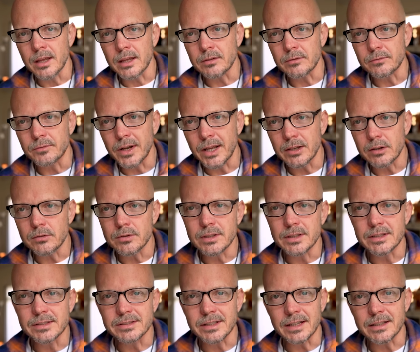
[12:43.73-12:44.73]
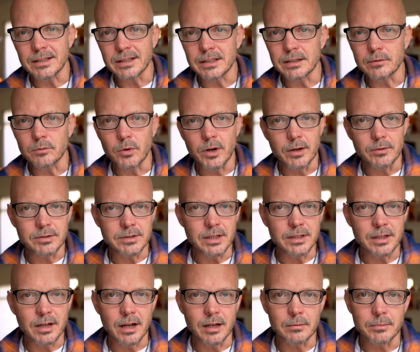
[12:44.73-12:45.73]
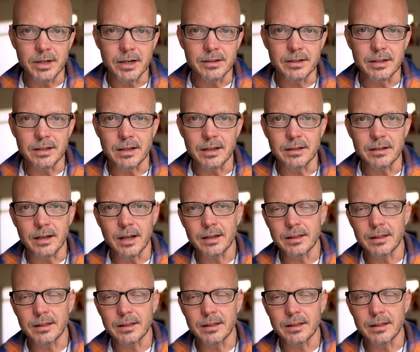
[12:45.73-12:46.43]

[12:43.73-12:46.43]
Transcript: invite you into this idea of what I was going to talk about at the end.